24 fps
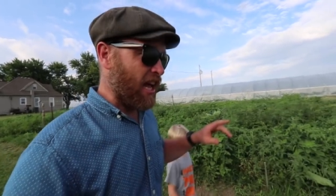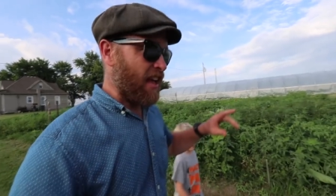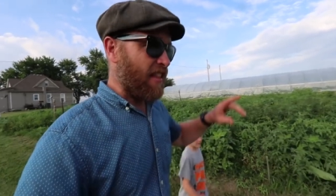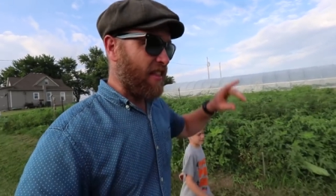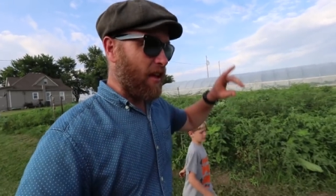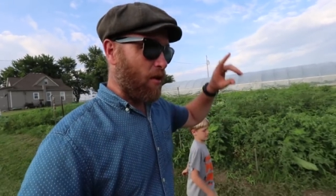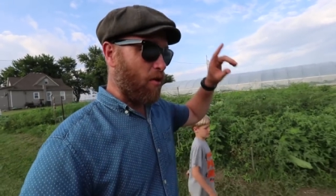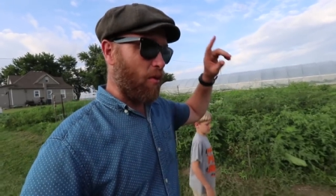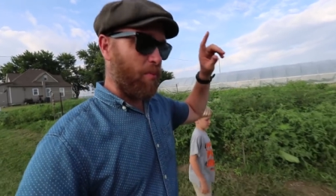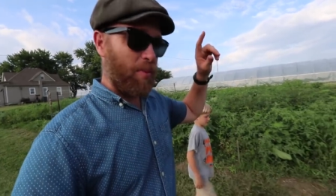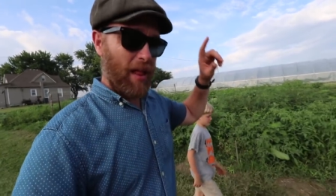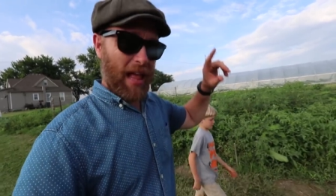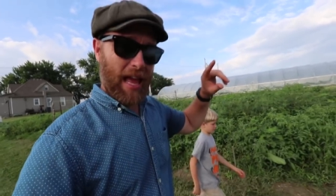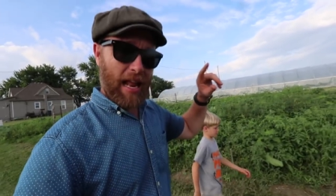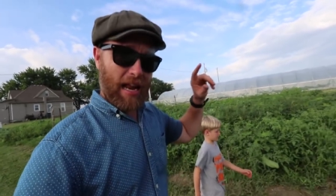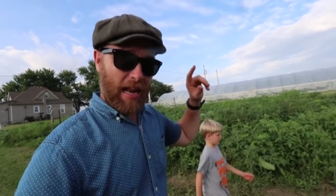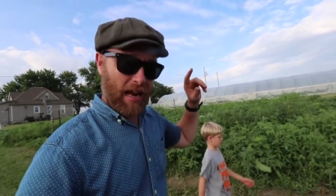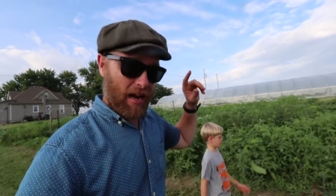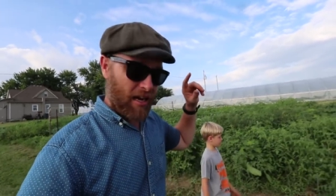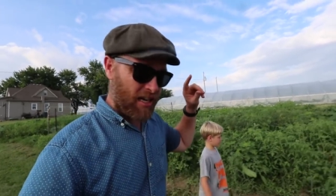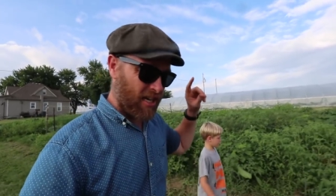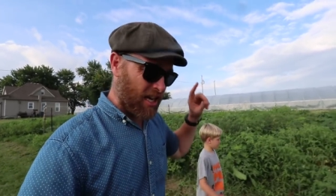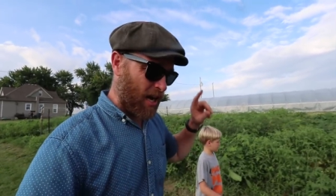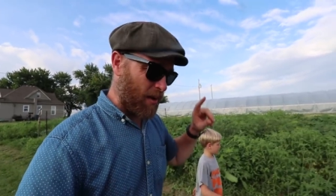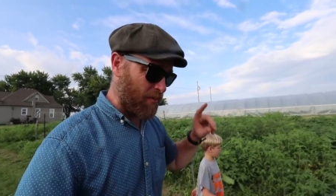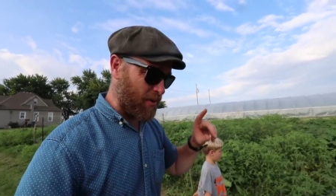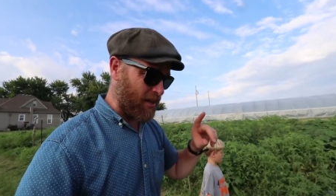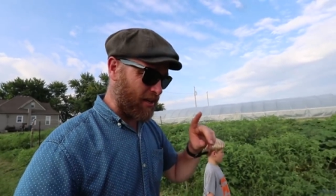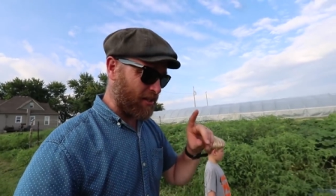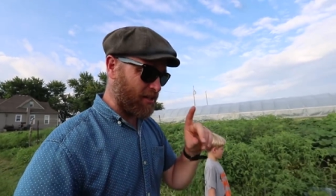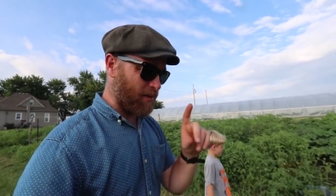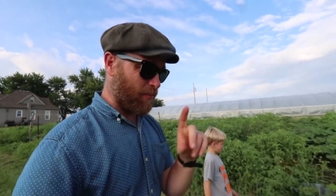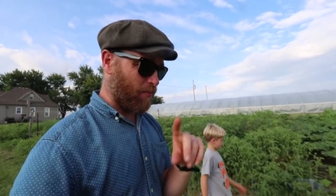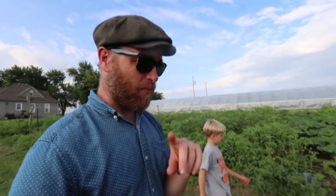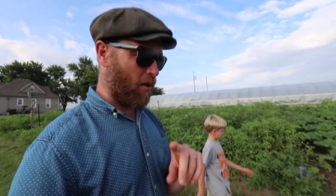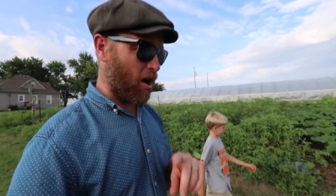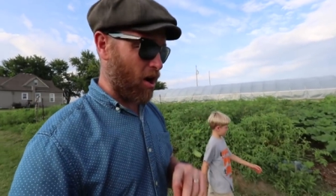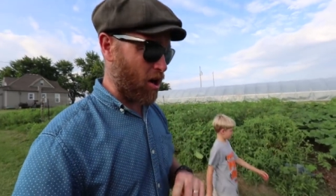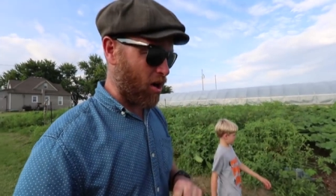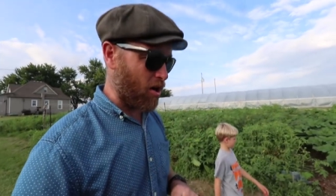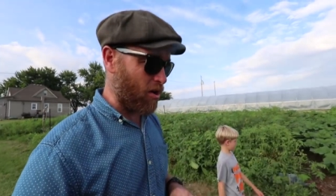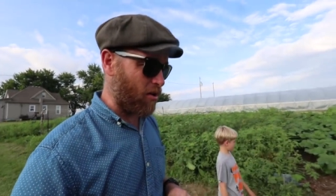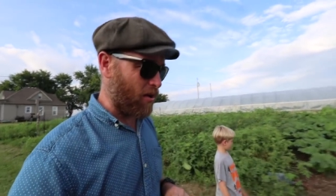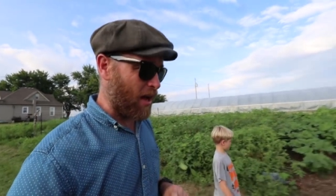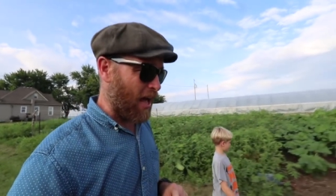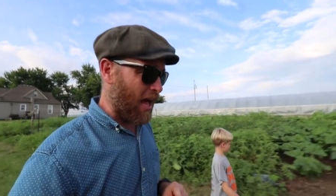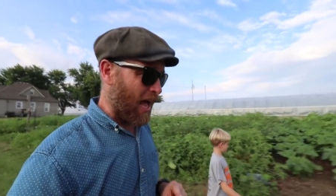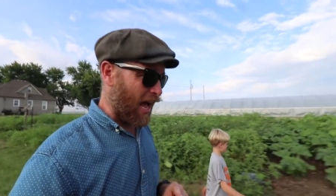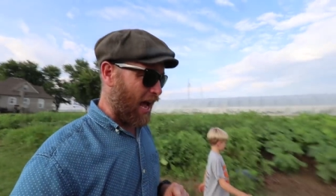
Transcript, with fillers: They were planning on coming tomorrow